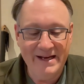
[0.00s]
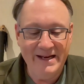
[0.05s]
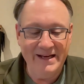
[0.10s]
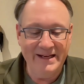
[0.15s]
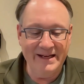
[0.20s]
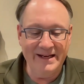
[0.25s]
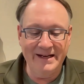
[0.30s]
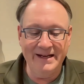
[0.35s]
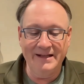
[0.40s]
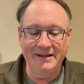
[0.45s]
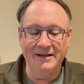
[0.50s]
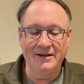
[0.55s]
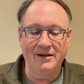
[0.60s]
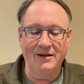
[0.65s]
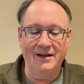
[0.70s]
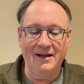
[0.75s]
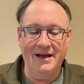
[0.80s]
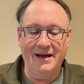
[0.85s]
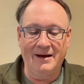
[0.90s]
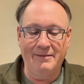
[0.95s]
getting a
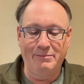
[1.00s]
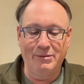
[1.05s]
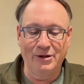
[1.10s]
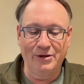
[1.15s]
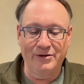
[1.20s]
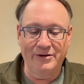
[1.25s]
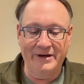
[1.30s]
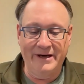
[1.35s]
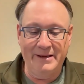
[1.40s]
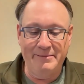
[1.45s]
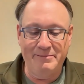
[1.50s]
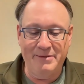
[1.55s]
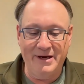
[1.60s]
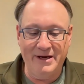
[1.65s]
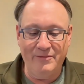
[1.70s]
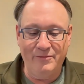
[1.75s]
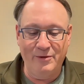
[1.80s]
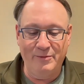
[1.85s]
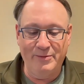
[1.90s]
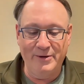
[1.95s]
little blurry,
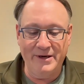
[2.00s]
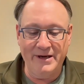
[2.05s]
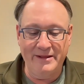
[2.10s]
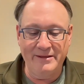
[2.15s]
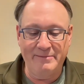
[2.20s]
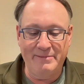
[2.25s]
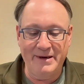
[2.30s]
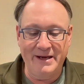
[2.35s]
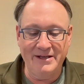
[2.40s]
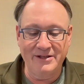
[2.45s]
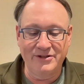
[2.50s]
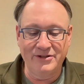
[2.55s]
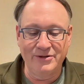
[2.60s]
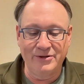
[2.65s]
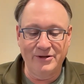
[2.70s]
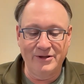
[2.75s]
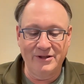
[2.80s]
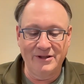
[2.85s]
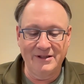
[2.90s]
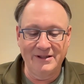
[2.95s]
but we'll put it on the
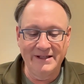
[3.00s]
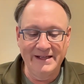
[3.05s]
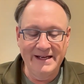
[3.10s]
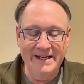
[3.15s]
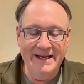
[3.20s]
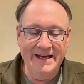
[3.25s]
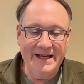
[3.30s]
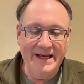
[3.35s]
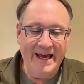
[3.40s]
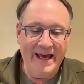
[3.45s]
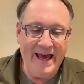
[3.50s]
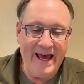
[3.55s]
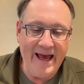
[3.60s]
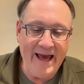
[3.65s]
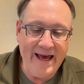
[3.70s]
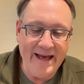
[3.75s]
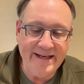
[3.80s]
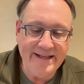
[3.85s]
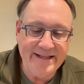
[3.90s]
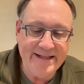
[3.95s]
pedestal
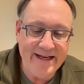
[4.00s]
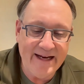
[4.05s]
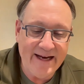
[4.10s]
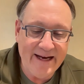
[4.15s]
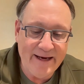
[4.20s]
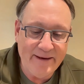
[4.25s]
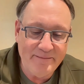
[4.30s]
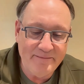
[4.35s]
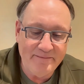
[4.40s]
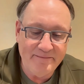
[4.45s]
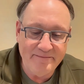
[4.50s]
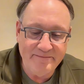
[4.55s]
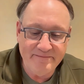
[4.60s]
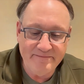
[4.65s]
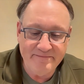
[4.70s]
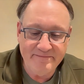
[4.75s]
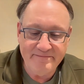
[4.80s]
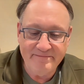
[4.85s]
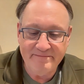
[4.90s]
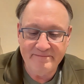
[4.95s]
and
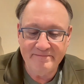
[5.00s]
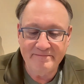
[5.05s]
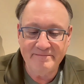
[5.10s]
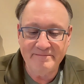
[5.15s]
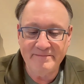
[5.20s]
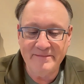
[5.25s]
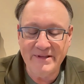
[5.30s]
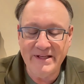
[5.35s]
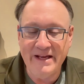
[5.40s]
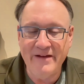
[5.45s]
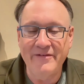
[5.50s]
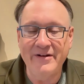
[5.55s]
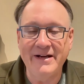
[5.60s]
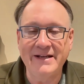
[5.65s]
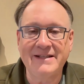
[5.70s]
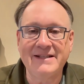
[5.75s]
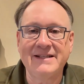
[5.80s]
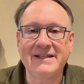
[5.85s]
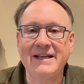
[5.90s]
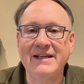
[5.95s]
give it
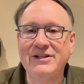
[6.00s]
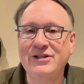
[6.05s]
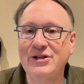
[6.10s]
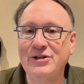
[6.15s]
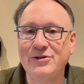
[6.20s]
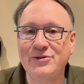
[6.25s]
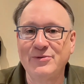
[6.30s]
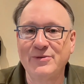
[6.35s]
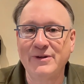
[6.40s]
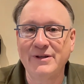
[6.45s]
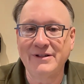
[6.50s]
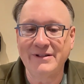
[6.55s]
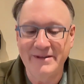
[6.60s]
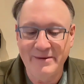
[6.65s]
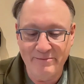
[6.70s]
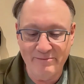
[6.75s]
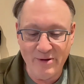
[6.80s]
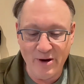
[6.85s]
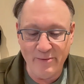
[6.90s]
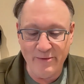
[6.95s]
its, as usual,
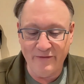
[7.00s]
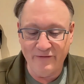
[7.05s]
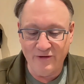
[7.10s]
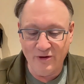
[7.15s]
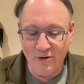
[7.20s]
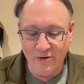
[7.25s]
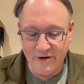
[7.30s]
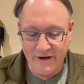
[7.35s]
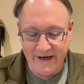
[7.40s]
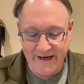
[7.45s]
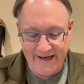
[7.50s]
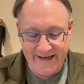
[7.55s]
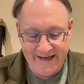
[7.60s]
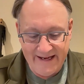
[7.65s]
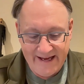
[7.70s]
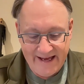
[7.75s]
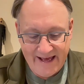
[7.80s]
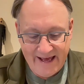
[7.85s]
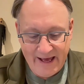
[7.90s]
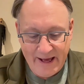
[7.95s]
moment of glory.
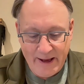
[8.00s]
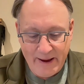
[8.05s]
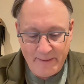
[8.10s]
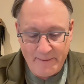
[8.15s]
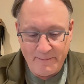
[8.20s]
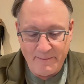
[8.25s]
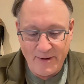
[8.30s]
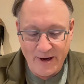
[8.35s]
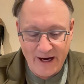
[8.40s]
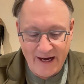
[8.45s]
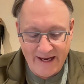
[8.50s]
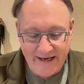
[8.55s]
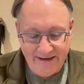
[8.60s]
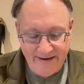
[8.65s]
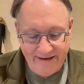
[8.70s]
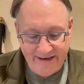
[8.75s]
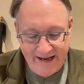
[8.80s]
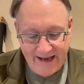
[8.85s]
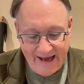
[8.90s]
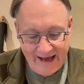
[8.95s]
But
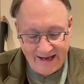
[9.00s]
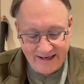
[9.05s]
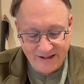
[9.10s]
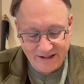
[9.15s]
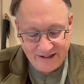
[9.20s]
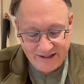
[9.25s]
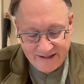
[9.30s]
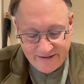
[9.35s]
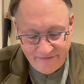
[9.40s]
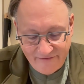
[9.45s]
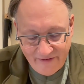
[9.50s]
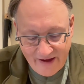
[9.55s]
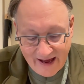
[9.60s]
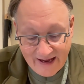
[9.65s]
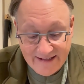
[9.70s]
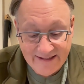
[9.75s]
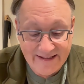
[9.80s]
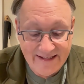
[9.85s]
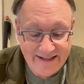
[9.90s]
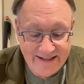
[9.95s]
yes,
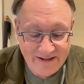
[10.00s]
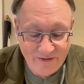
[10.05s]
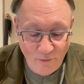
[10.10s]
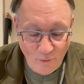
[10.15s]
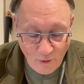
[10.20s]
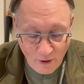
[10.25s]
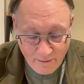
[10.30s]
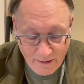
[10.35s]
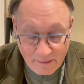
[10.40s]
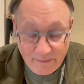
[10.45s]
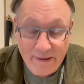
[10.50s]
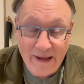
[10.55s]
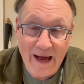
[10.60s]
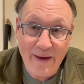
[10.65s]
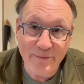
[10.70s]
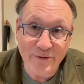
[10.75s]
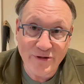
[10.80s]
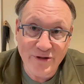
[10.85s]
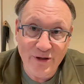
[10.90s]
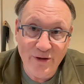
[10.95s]
fastest warm-up
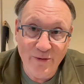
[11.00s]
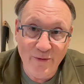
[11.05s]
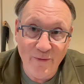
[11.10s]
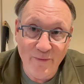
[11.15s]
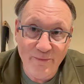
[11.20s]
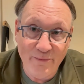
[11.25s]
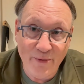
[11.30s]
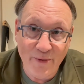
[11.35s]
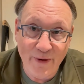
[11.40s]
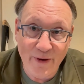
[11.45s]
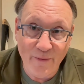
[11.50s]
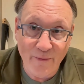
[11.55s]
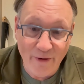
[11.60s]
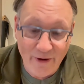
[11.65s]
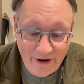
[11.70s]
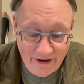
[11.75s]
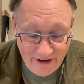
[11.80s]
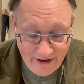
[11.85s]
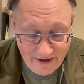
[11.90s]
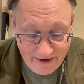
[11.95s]
lap was
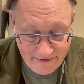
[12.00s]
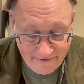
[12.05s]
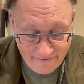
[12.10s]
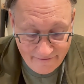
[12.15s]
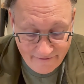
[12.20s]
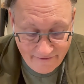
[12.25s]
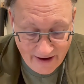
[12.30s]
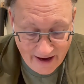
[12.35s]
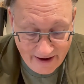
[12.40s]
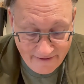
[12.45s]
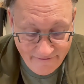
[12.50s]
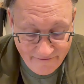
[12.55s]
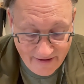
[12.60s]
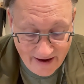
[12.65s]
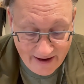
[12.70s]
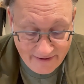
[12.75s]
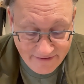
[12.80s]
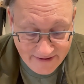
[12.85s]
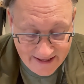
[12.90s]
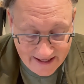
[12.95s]

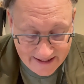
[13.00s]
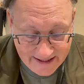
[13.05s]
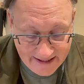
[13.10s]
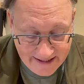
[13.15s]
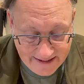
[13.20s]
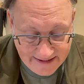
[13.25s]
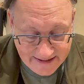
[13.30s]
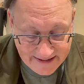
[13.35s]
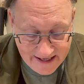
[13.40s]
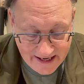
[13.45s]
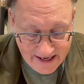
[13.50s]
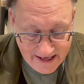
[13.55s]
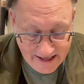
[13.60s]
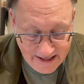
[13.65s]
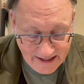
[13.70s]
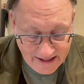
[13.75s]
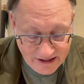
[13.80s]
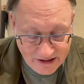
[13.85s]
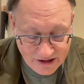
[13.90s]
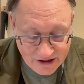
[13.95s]
2.155 seconds.
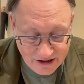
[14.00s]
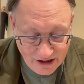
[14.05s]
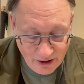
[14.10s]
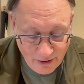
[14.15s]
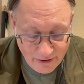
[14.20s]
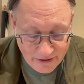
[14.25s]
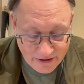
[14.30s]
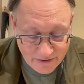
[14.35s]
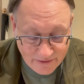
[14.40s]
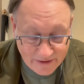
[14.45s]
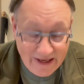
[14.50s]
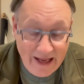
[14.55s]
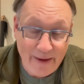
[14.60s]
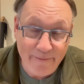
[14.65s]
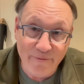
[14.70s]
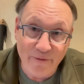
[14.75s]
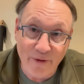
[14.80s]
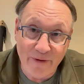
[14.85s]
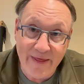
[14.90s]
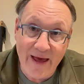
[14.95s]
Slowest was
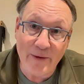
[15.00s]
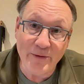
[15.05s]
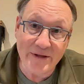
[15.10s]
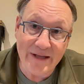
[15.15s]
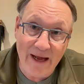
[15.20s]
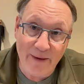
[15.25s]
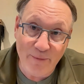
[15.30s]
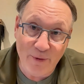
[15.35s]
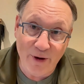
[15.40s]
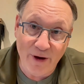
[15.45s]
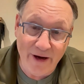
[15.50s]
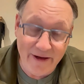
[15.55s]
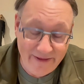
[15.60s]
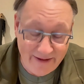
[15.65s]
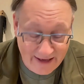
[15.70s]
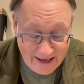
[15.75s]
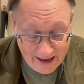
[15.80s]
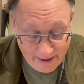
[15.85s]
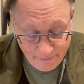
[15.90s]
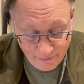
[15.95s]
lap four, that was lap one.
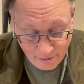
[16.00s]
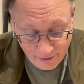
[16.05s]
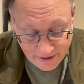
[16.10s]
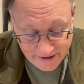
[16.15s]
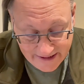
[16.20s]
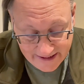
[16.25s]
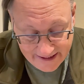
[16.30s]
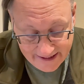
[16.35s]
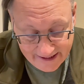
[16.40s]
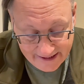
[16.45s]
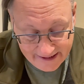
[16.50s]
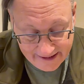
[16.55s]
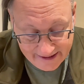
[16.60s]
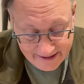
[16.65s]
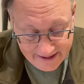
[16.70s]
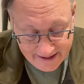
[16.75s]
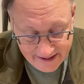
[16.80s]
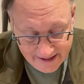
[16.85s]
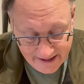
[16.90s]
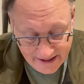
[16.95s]
The lap
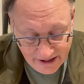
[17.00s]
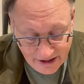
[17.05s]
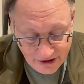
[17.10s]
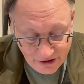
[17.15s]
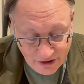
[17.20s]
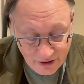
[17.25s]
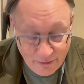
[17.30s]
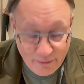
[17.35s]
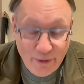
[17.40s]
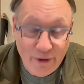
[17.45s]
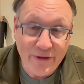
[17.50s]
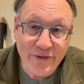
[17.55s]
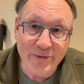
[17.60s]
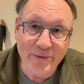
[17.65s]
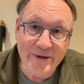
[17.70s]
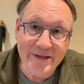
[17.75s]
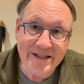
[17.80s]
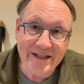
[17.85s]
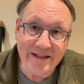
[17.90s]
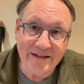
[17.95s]
14,
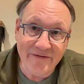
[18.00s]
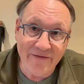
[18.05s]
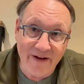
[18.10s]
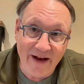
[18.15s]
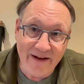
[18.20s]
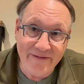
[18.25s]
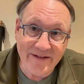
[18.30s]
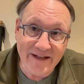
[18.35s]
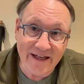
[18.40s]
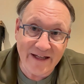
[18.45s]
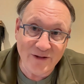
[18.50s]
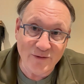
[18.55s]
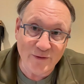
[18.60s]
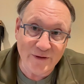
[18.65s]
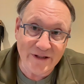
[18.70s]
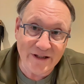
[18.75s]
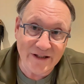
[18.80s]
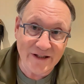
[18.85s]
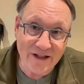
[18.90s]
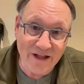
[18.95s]
2.365 seconds
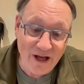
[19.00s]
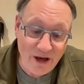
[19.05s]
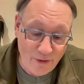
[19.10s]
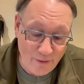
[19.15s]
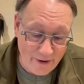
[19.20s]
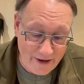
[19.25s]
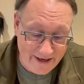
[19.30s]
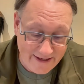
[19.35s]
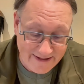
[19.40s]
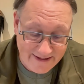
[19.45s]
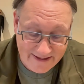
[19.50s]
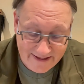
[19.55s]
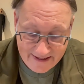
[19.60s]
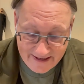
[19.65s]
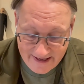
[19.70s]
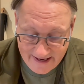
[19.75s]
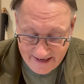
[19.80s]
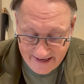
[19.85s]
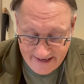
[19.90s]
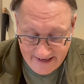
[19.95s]
was the slowest.
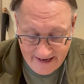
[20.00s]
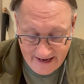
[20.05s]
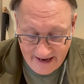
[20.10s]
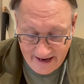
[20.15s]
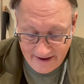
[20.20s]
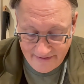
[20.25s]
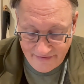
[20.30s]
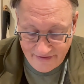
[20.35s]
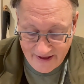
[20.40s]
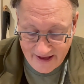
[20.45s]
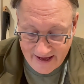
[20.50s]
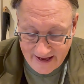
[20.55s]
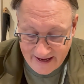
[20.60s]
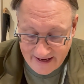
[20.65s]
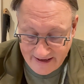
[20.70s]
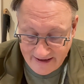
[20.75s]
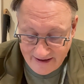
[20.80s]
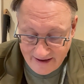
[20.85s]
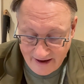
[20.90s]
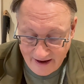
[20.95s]
And
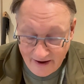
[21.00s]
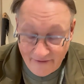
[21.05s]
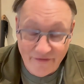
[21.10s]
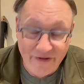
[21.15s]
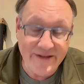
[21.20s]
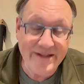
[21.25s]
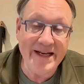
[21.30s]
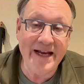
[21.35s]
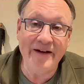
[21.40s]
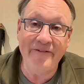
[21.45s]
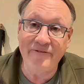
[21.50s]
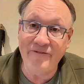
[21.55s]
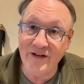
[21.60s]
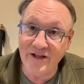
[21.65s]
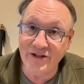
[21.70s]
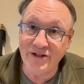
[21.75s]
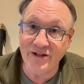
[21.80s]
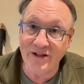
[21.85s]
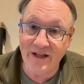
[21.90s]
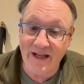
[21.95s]
then of the 10
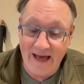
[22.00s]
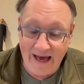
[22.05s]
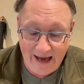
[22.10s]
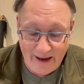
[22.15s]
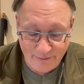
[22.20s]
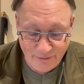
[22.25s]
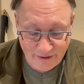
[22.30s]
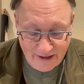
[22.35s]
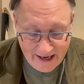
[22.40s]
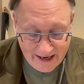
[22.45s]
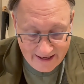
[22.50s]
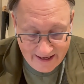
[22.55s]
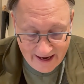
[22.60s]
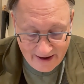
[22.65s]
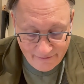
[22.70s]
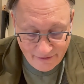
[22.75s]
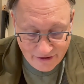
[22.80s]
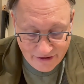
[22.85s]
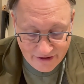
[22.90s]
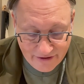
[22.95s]
official laps, we had an
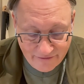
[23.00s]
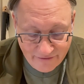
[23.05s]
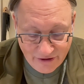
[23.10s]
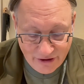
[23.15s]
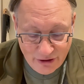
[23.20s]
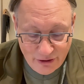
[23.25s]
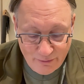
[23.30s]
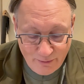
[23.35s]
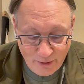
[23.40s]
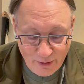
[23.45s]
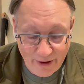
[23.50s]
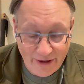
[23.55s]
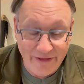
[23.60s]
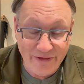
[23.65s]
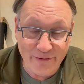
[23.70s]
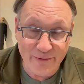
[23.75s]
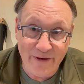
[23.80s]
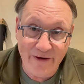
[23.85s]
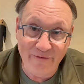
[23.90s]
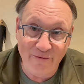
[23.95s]
average of
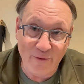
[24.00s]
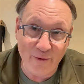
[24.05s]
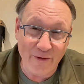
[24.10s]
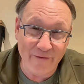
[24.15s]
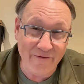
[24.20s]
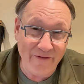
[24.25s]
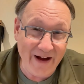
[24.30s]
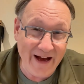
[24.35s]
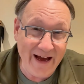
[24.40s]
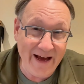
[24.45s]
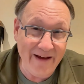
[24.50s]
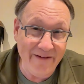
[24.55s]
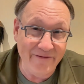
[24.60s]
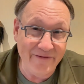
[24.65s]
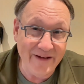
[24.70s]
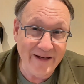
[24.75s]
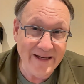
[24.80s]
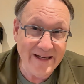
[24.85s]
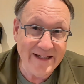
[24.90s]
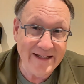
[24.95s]

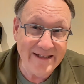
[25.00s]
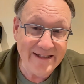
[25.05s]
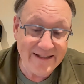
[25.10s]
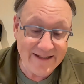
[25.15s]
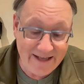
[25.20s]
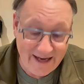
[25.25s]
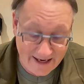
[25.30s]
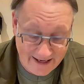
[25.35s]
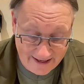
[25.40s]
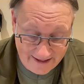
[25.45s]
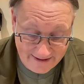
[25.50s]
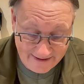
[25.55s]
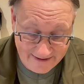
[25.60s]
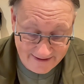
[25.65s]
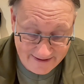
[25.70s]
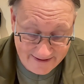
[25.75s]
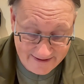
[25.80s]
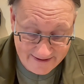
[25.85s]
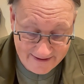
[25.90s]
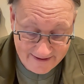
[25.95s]
2.345
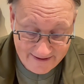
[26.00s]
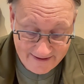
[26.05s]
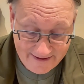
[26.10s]
seconds.